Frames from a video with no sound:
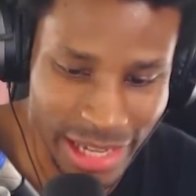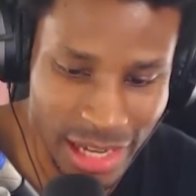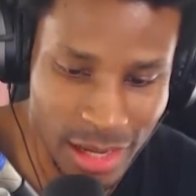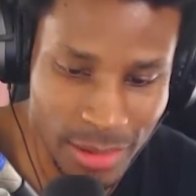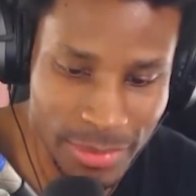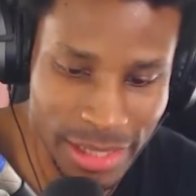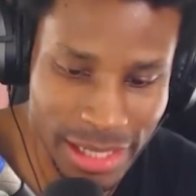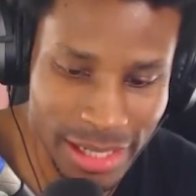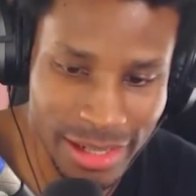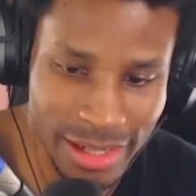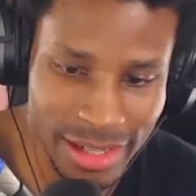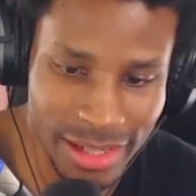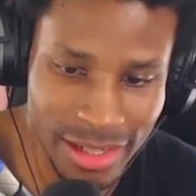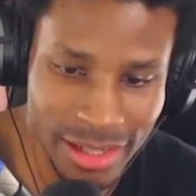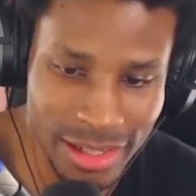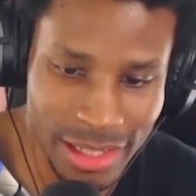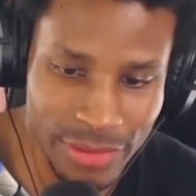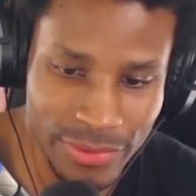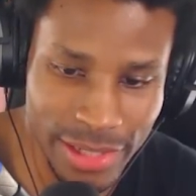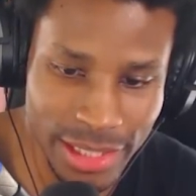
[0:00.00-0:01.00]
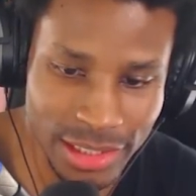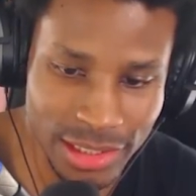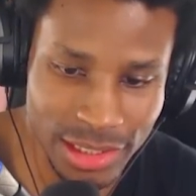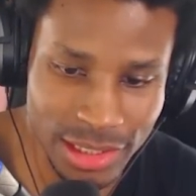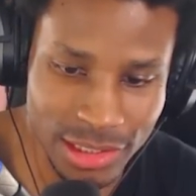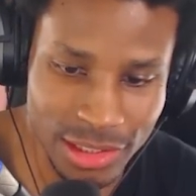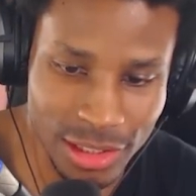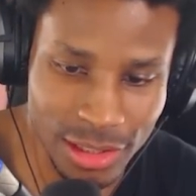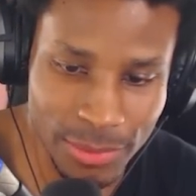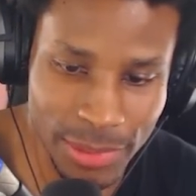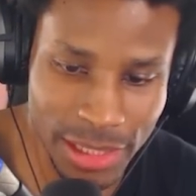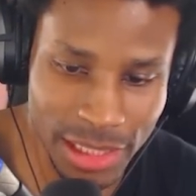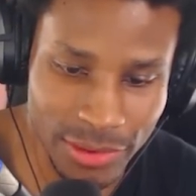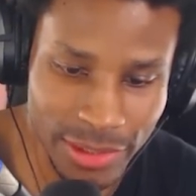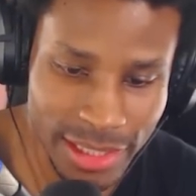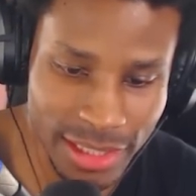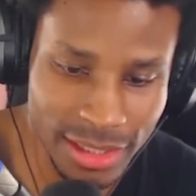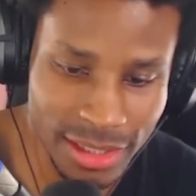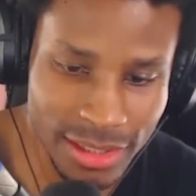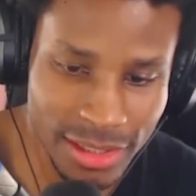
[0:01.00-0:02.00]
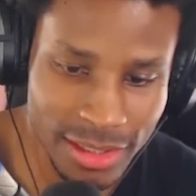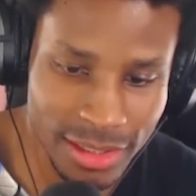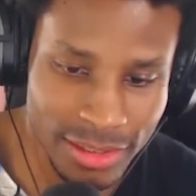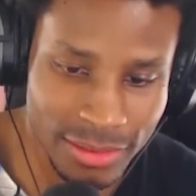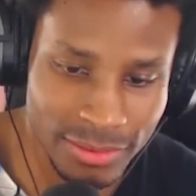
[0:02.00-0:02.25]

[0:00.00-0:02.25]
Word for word: And my evasion is gone, by the way.